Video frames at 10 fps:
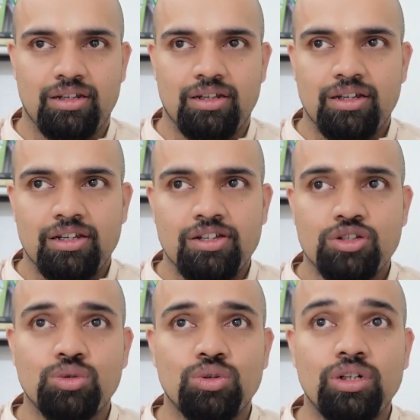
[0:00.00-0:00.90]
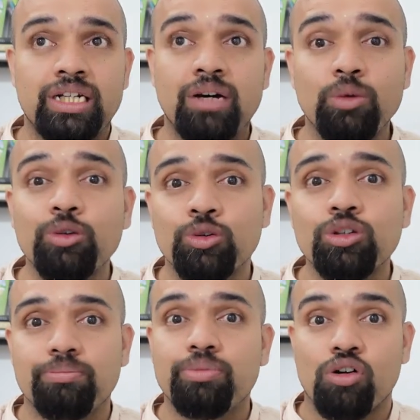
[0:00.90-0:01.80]
So now you know the
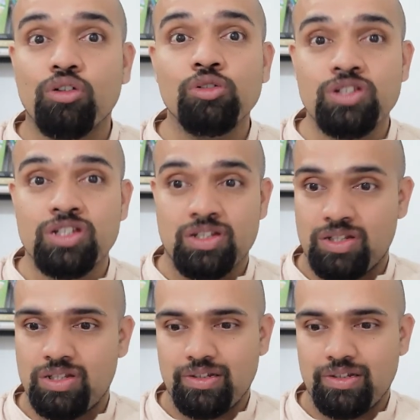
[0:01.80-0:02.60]
prognosis.